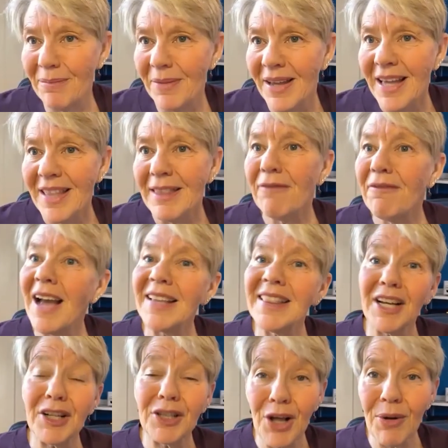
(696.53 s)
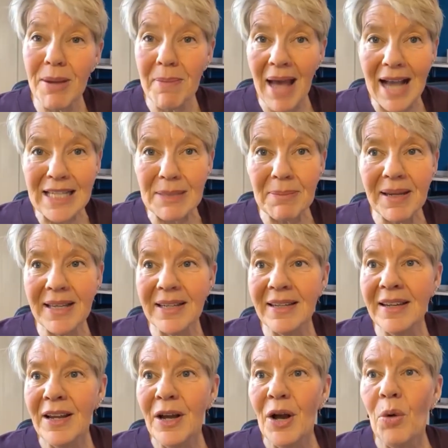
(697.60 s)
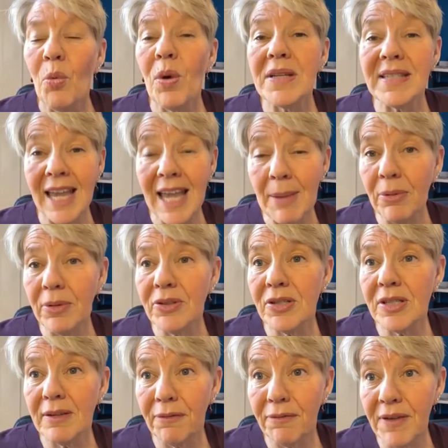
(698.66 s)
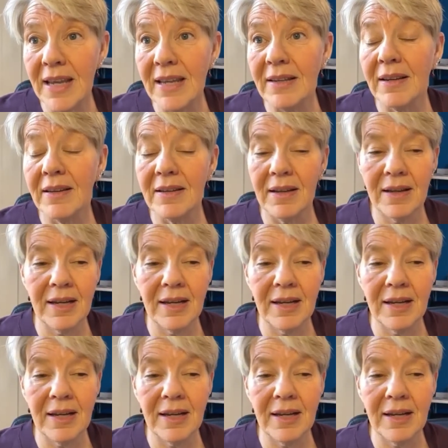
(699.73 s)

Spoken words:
of them. The fact that Chloe Maxman was able to defeat